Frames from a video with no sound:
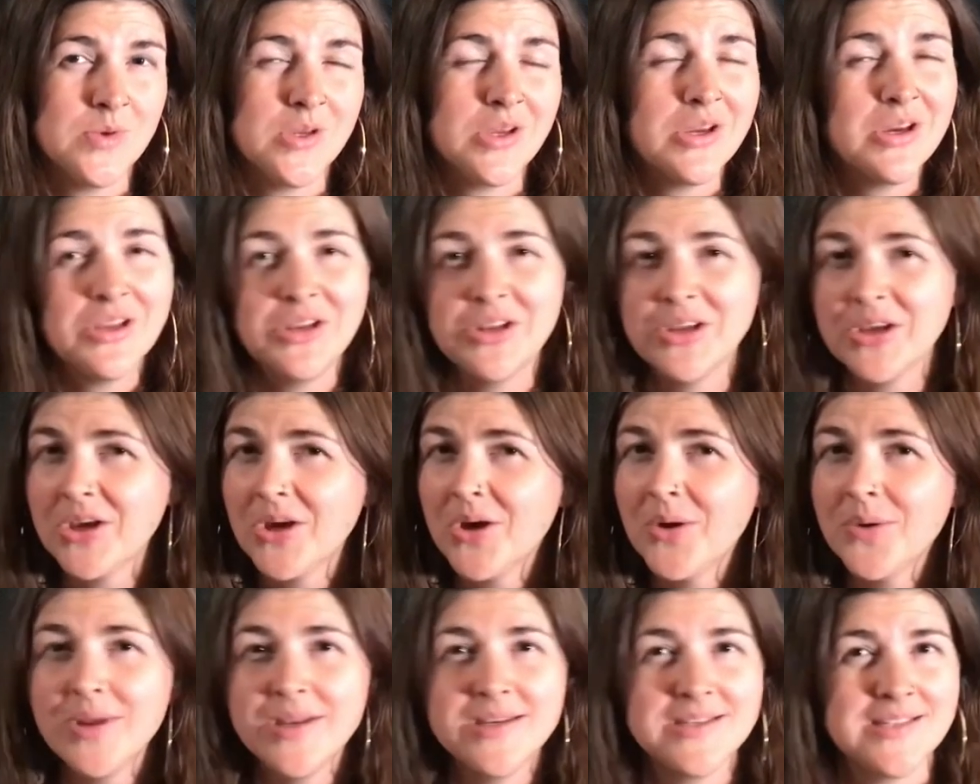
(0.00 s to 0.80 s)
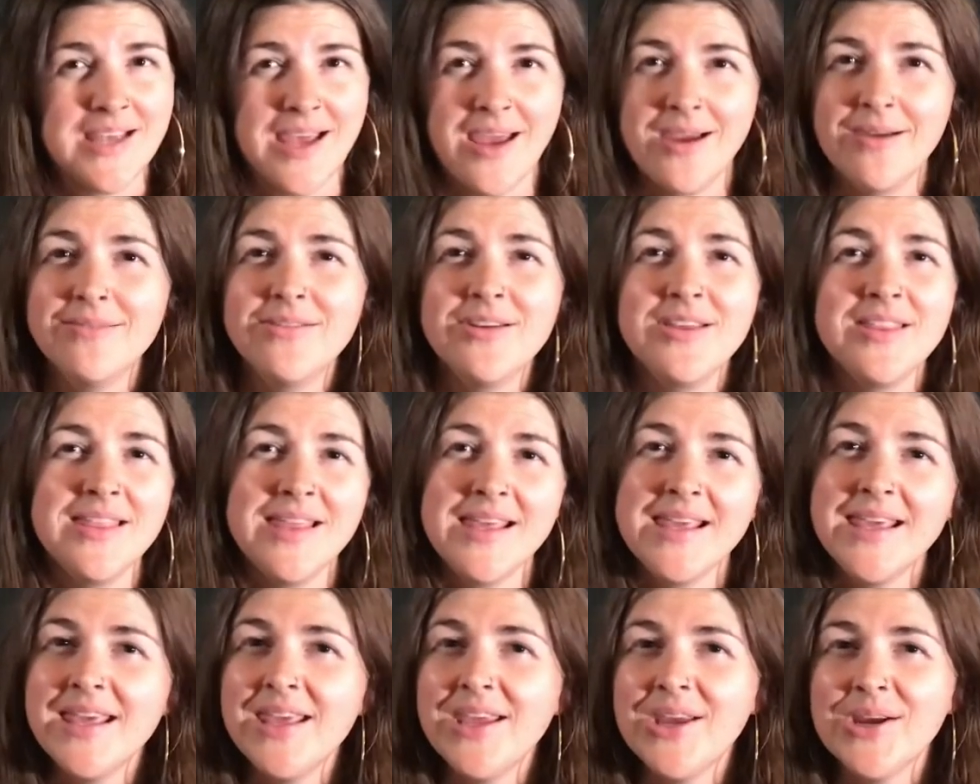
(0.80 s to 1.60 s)
We couldn't go into
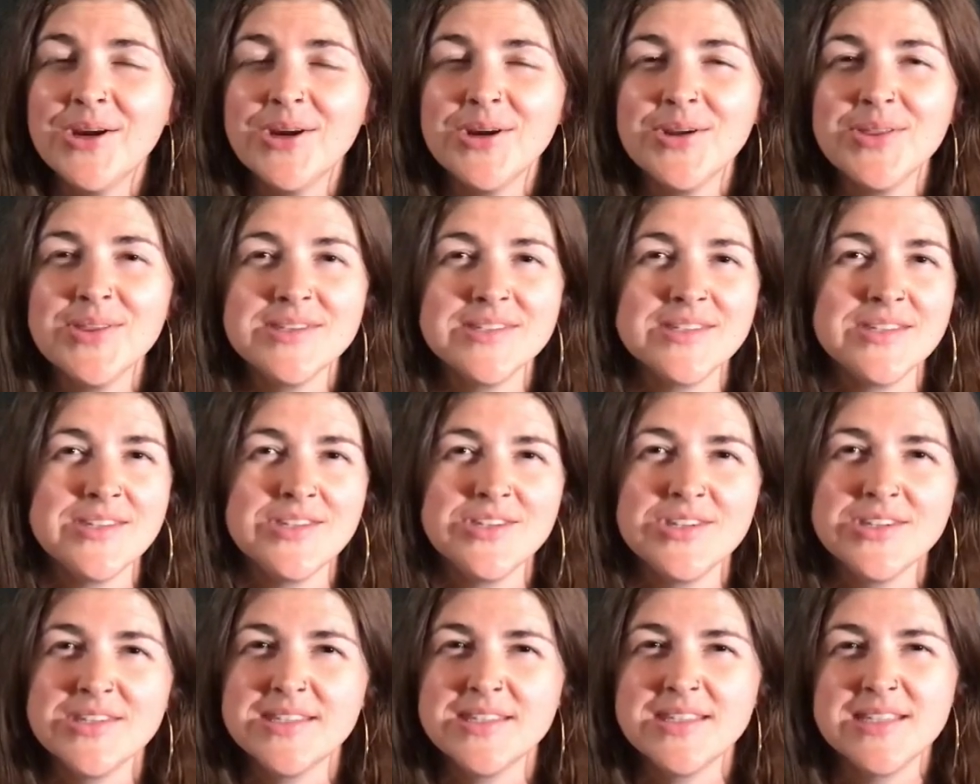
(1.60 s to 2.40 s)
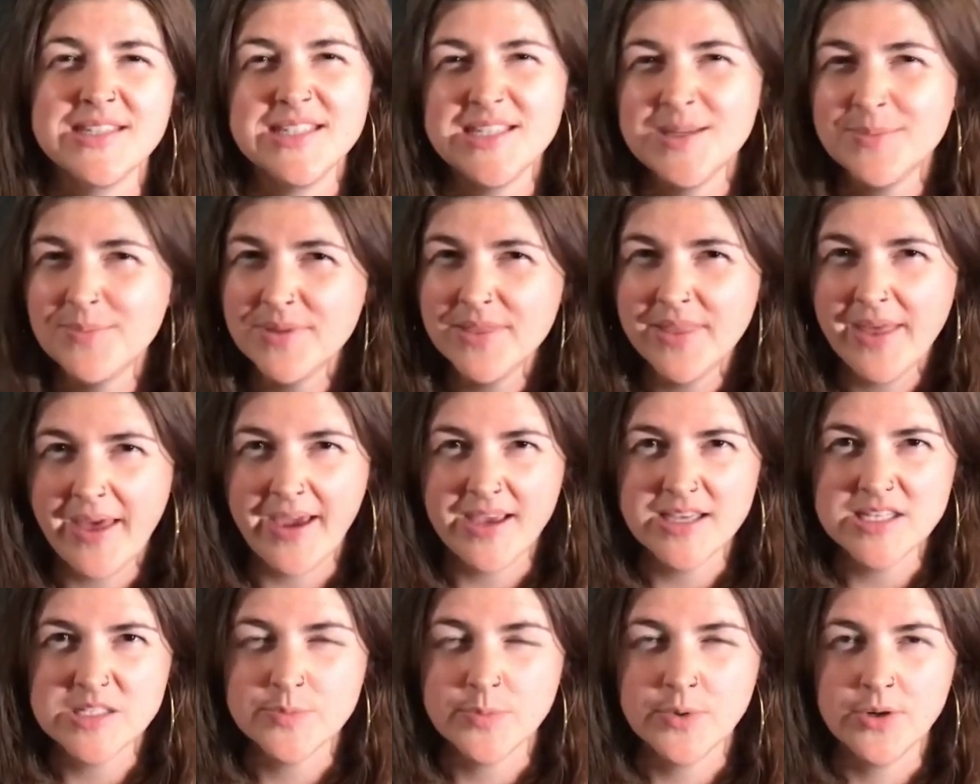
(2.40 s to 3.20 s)
everything here. This is just the tip of the
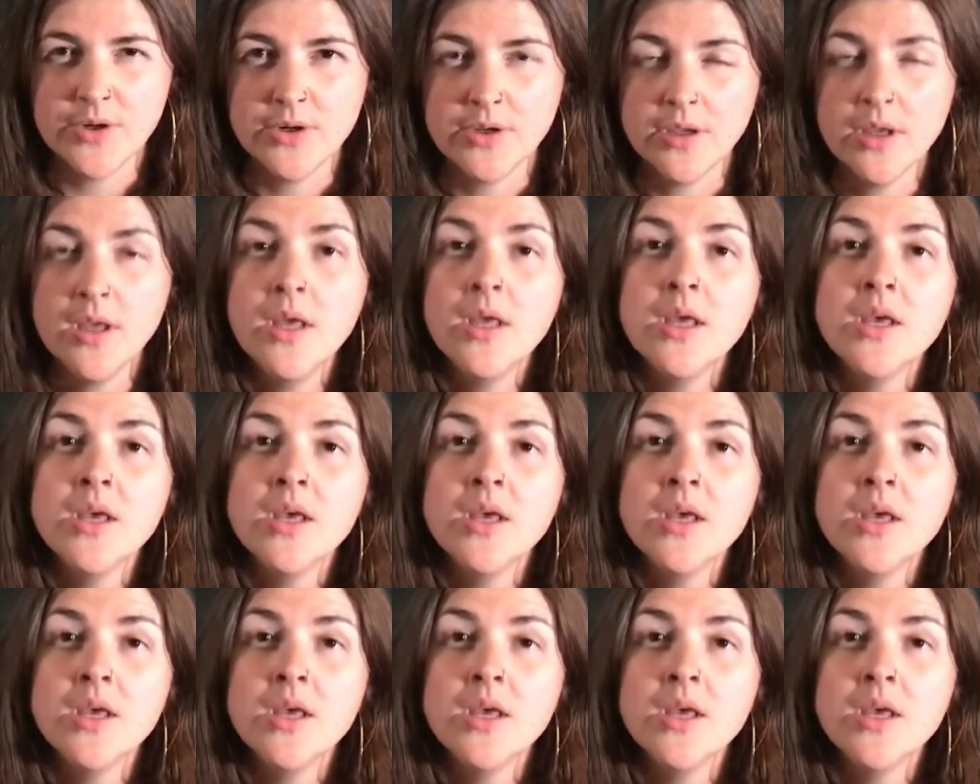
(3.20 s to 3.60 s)
iceberg.